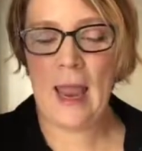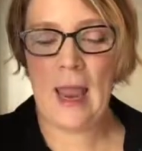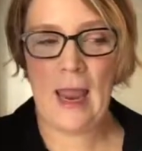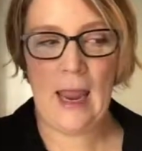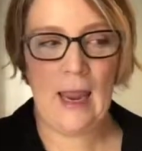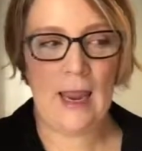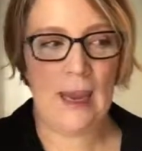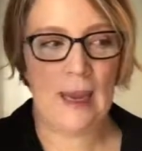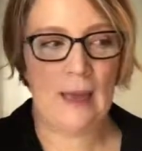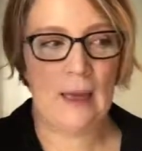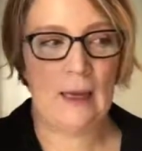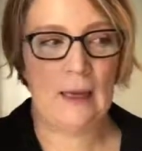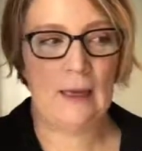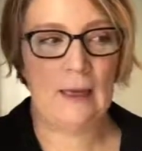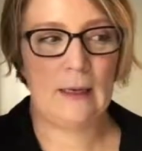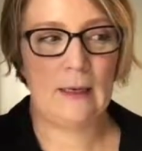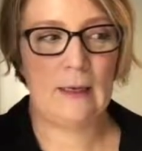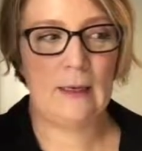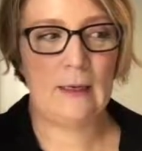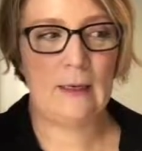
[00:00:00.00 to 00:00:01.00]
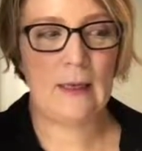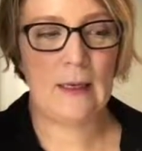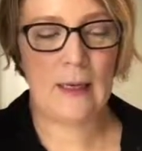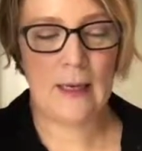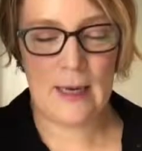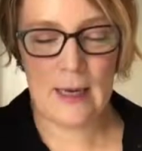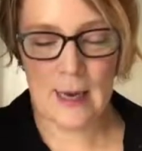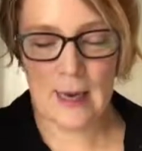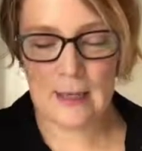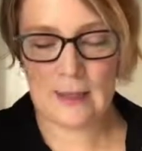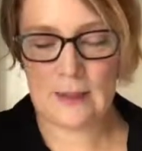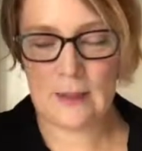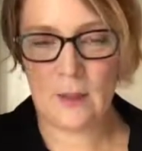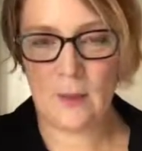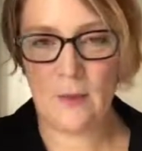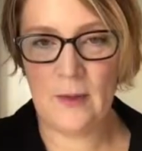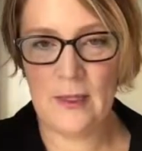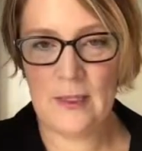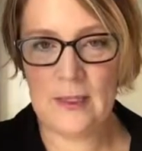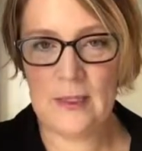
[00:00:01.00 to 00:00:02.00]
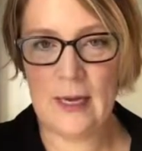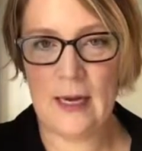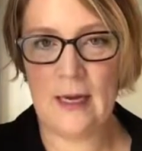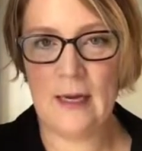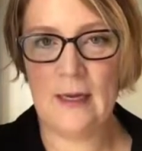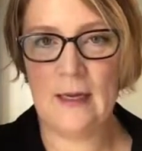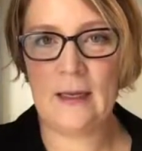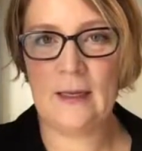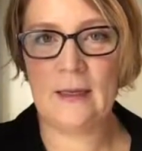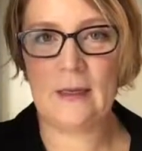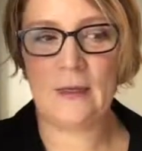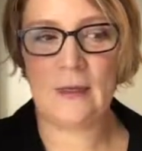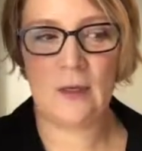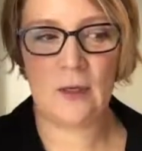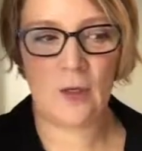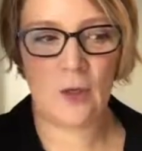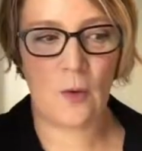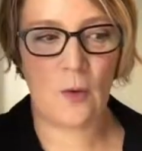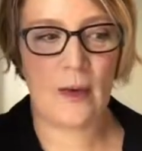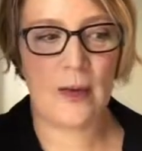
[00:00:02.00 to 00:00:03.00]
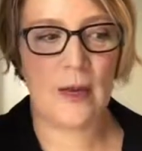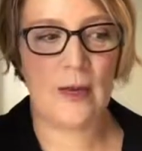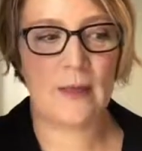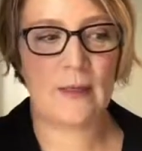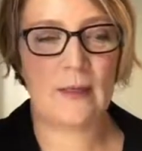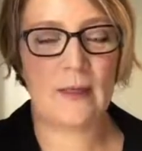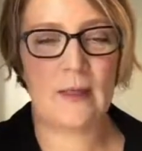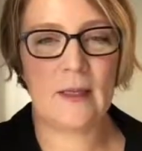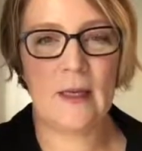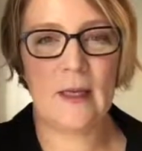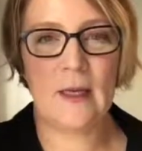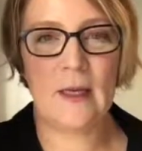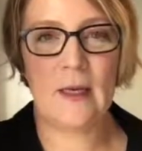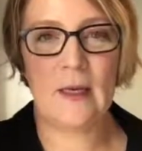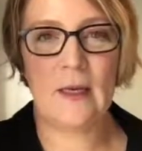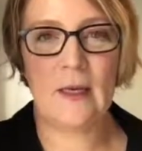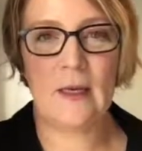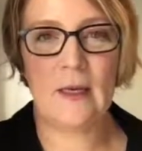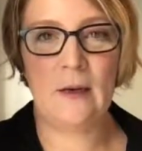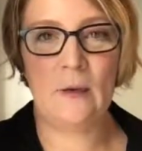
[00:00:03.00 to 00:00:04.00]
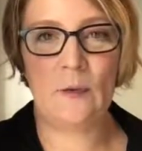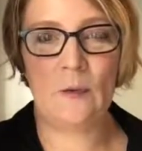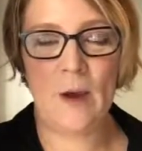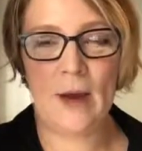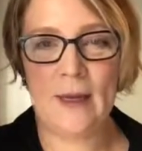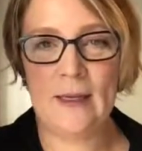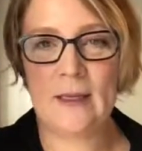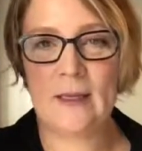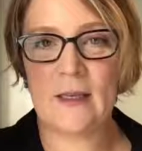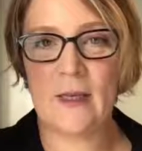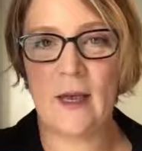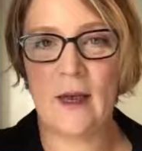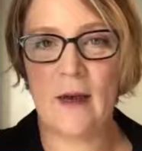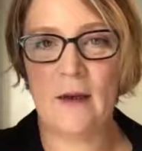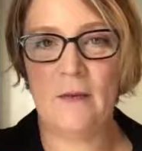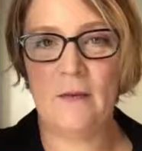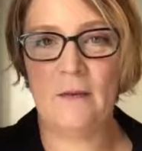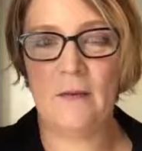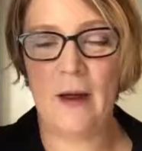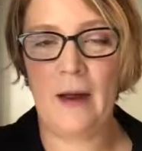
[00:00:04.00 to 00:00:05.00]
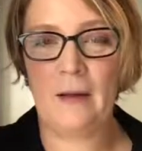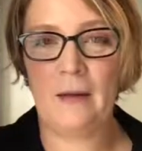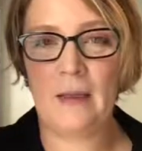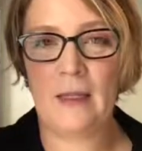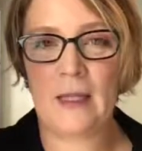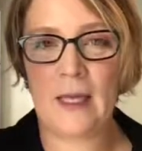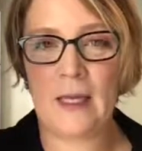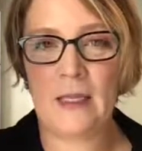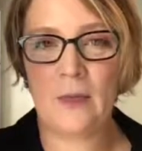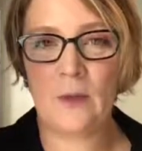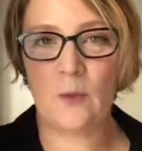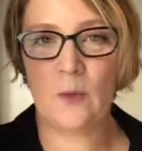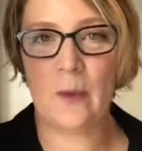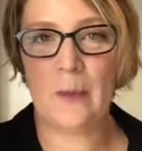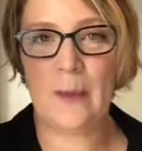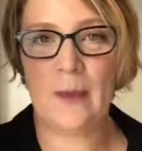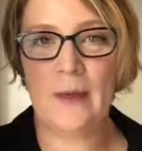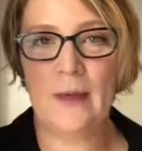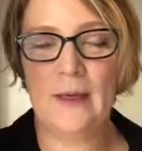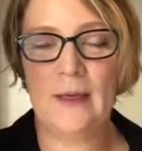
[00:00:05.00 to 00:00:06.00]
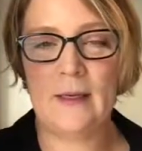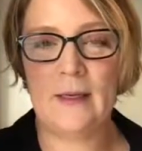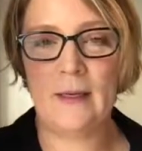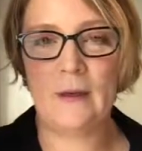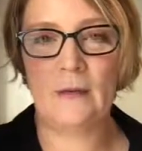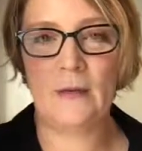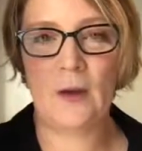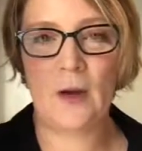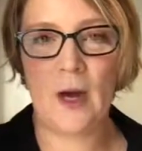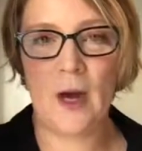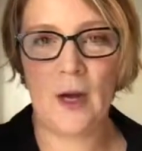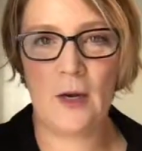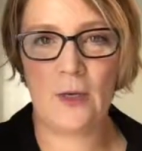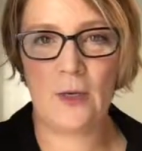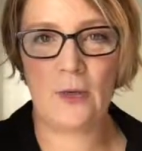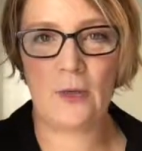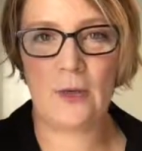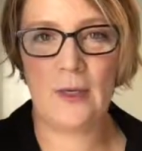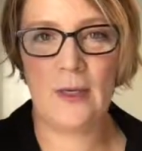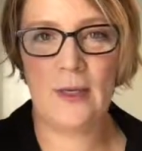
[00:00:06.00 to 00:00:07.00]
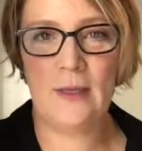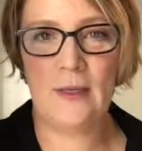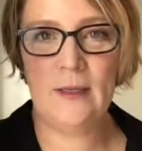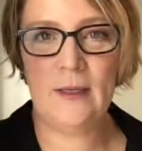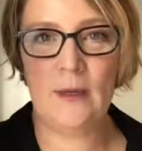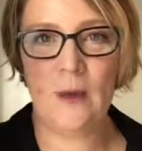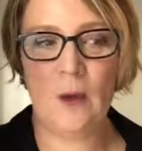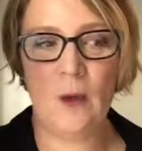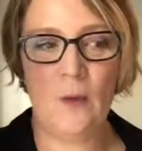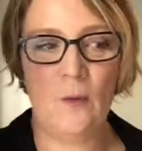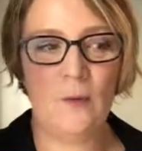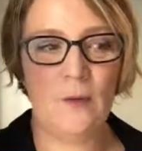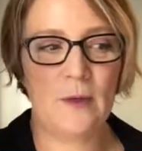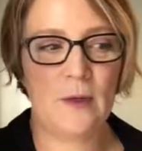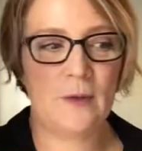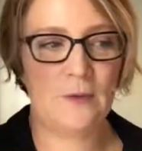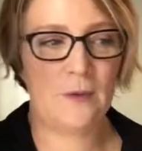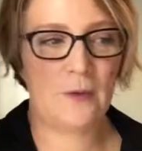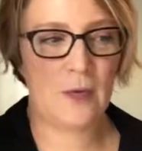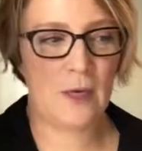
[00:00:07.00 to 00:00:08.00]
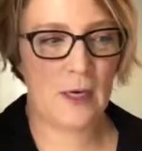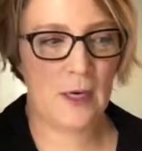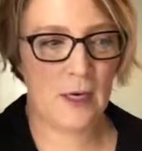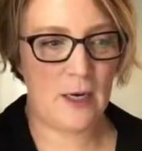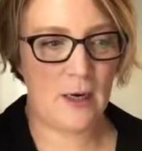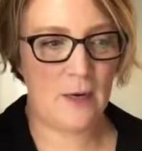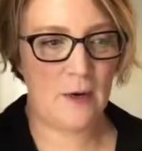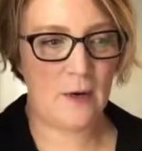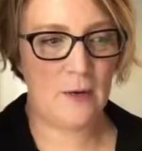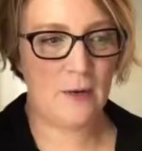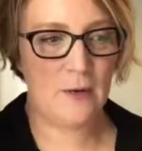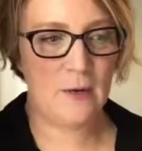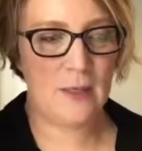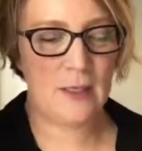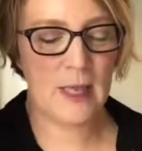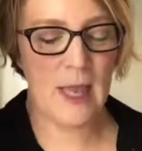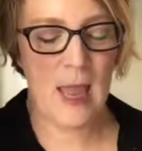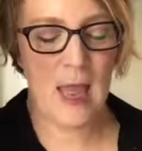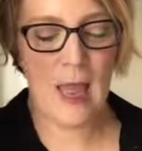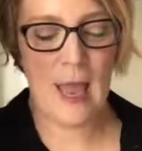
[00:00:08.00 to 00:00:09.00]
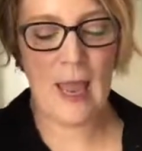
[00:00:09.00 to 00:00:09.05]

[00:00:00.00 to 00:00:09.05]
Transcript: And yes, so this data is showing us the rates of violence against women in different countries over different years.